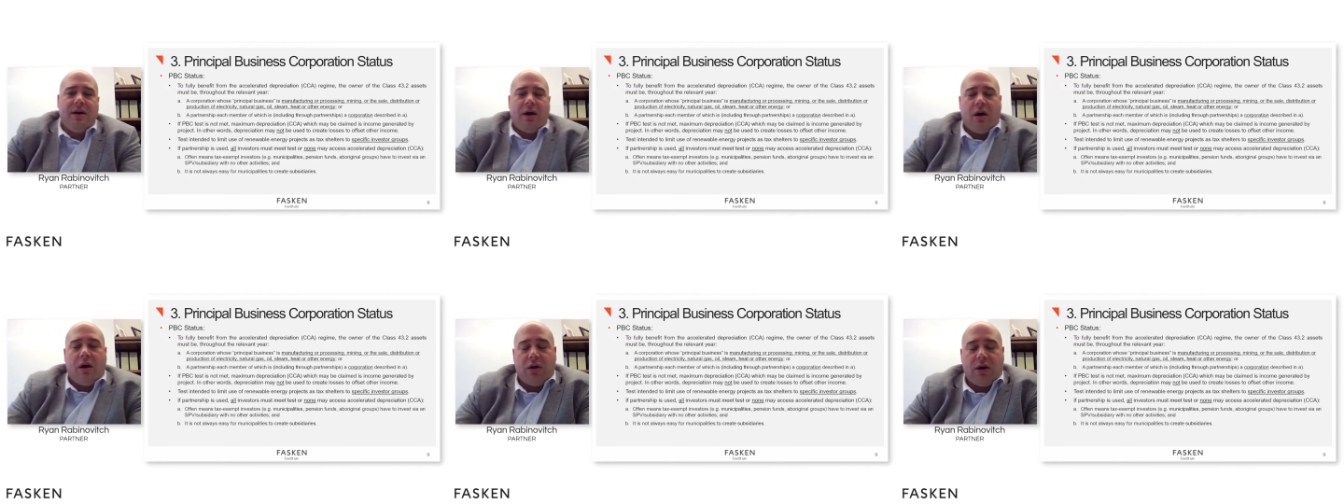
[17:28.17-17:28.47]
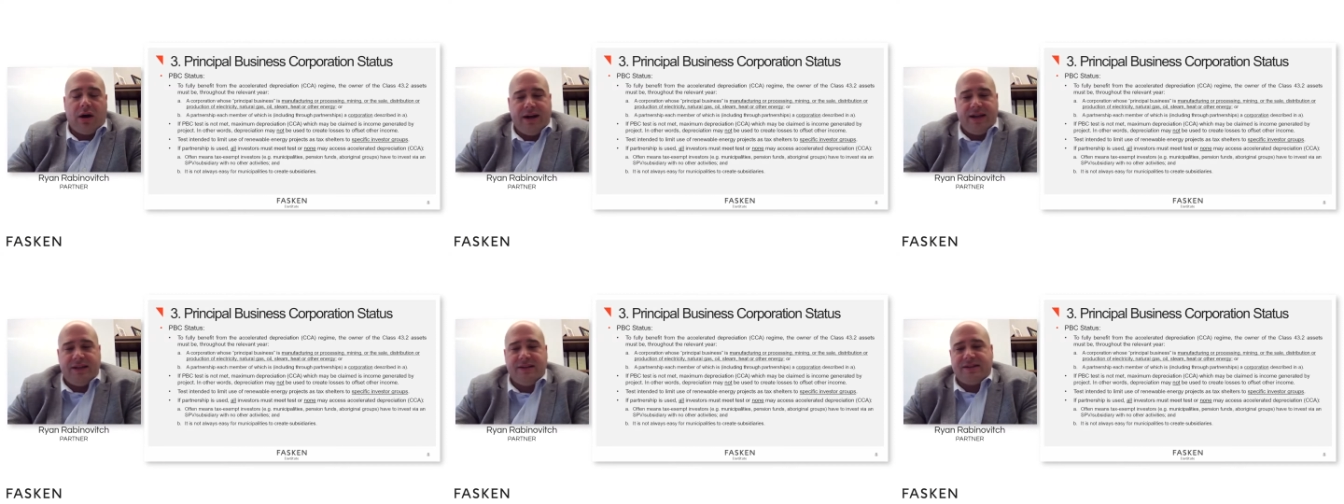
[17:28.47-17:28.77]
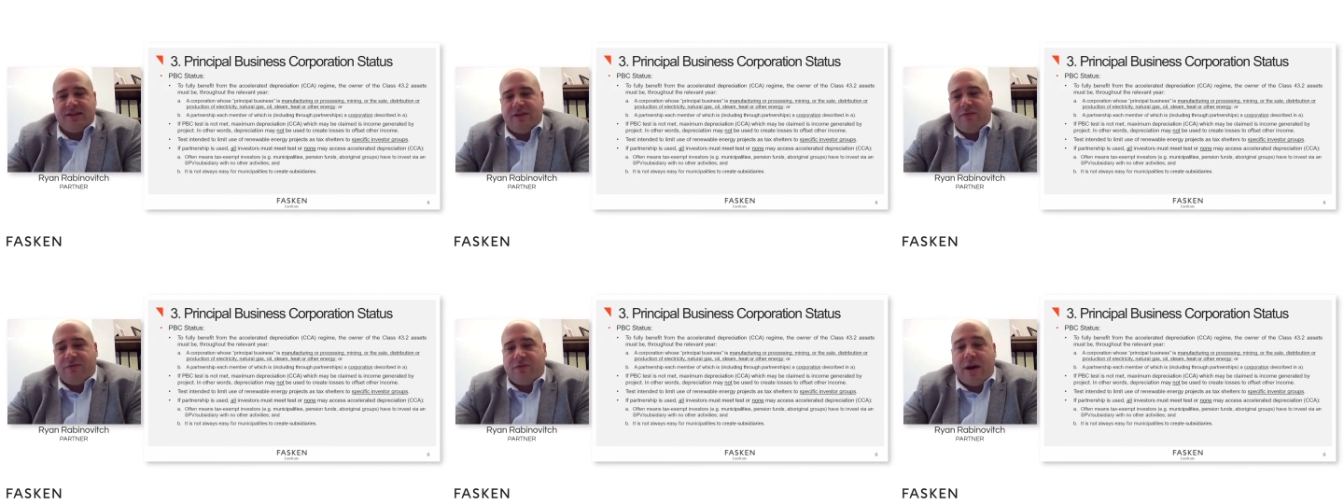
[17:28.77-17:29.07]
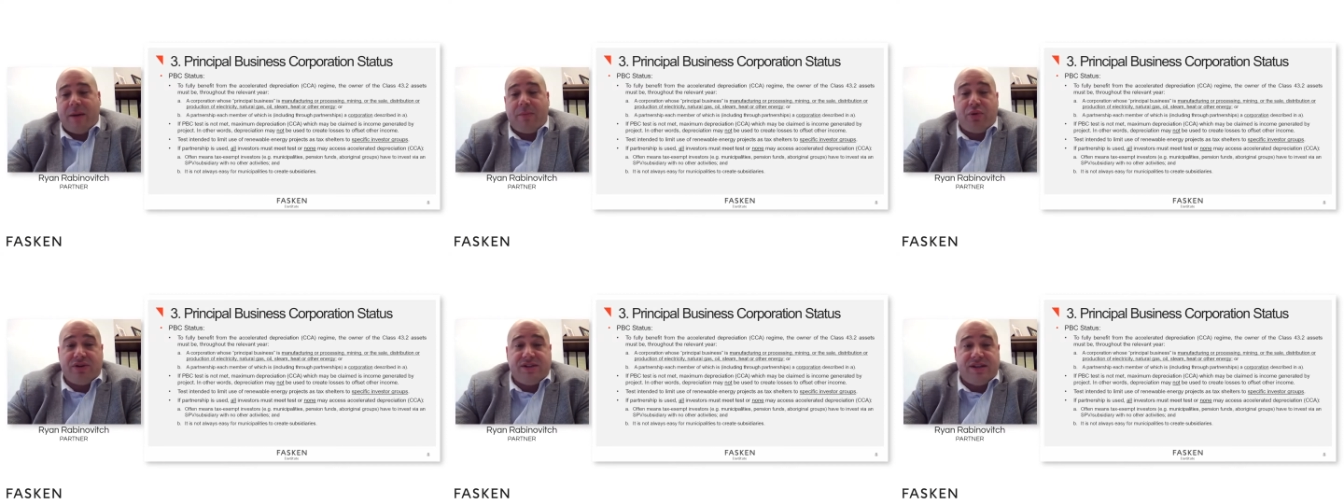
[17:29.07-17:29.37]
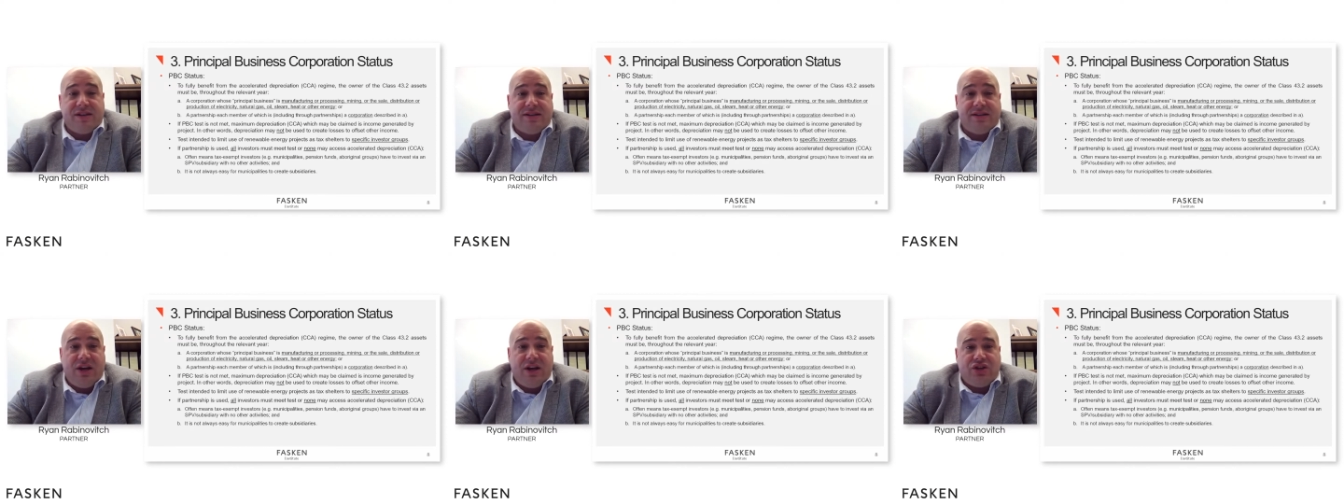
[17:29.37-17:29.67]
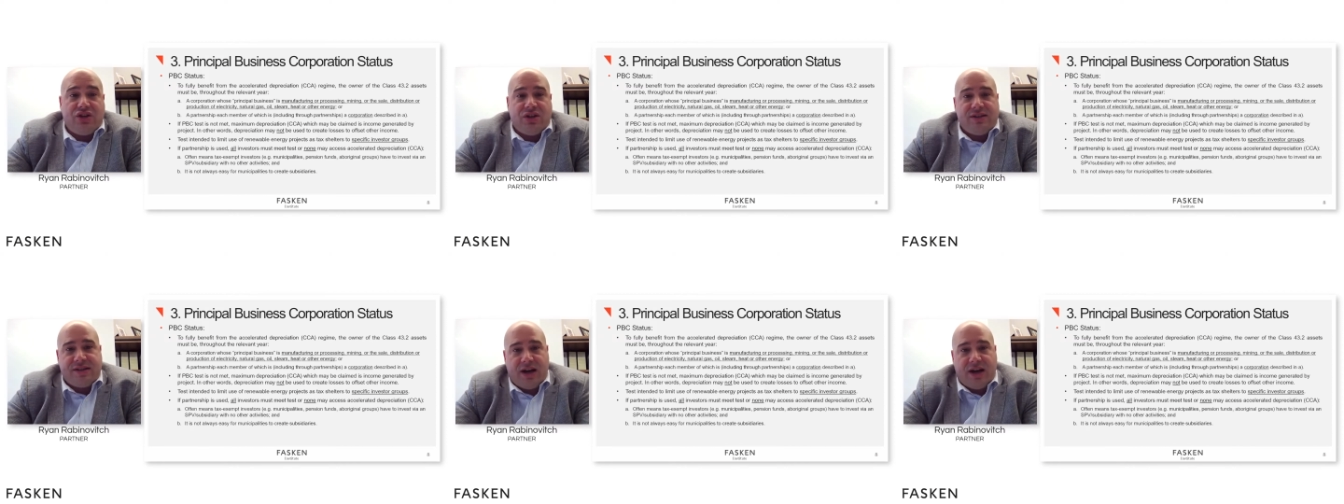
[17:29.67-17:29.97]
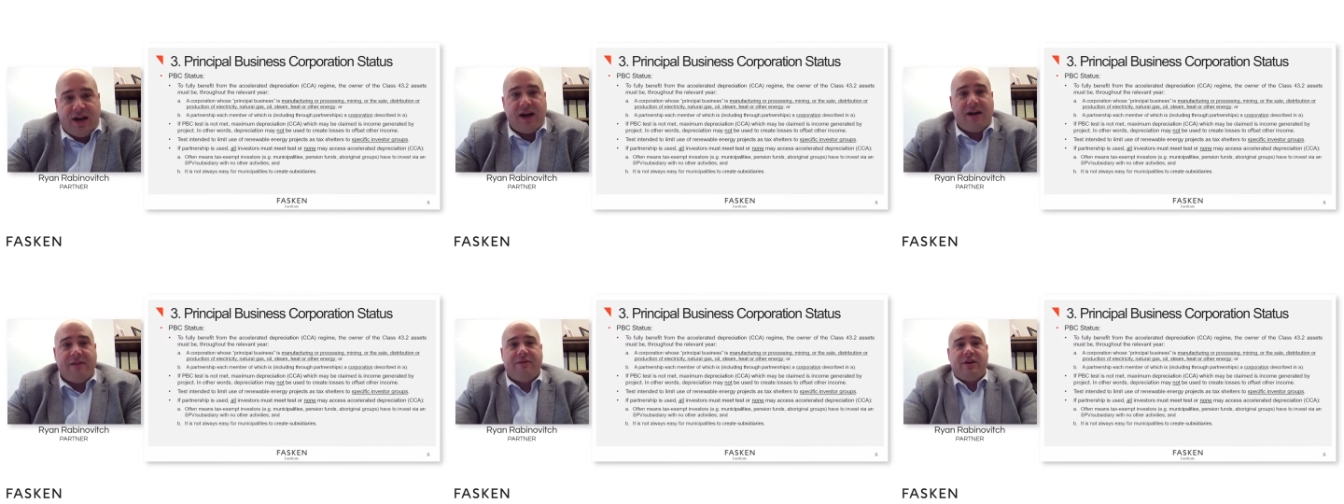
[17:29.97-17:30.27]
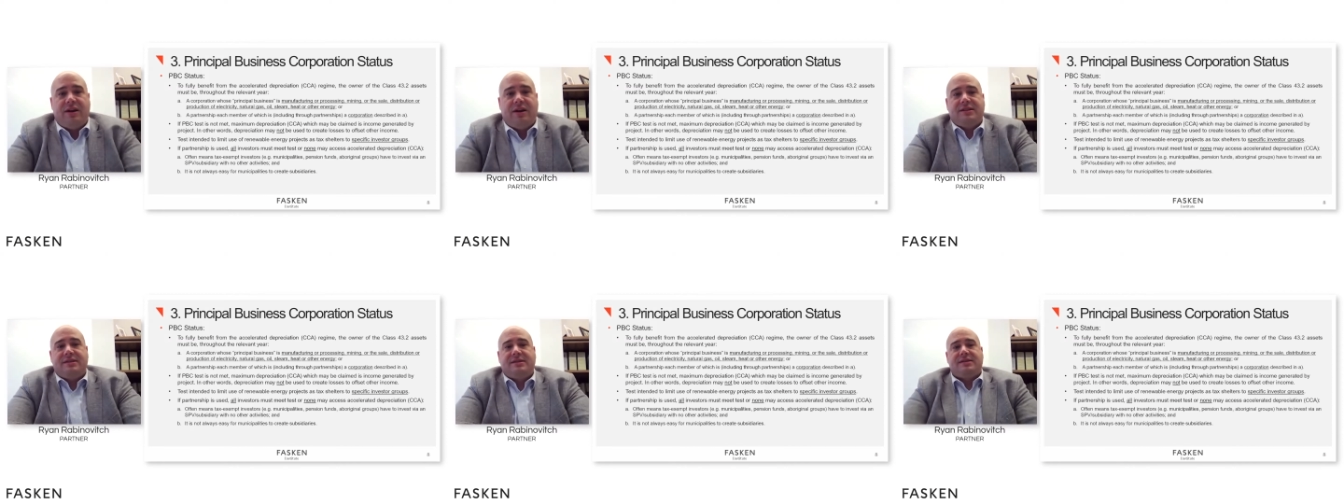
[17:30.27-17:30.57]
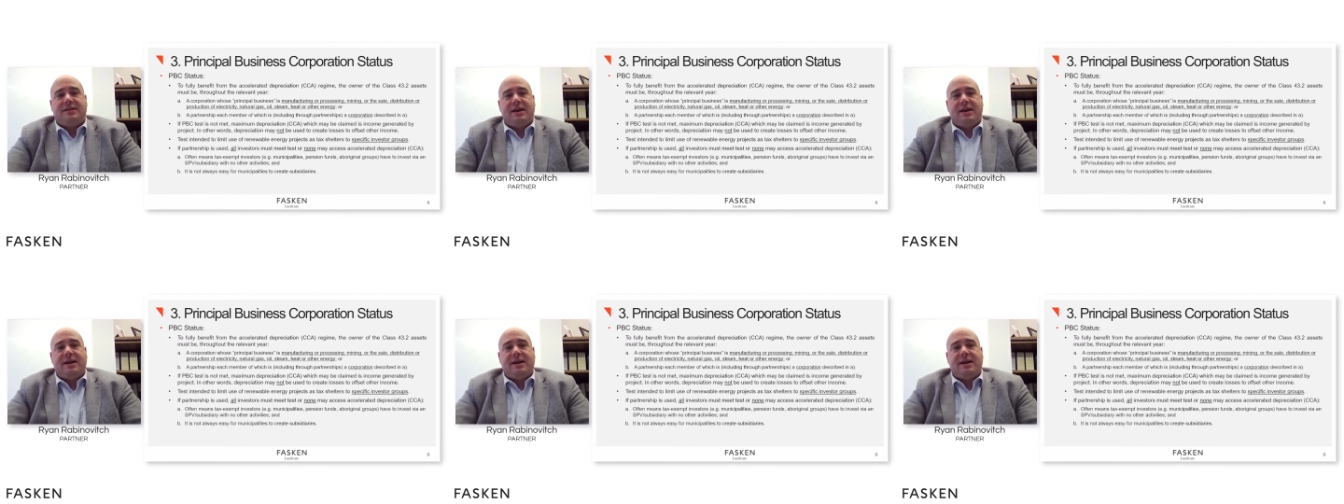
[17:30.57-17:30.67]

all kinds of representations and covenants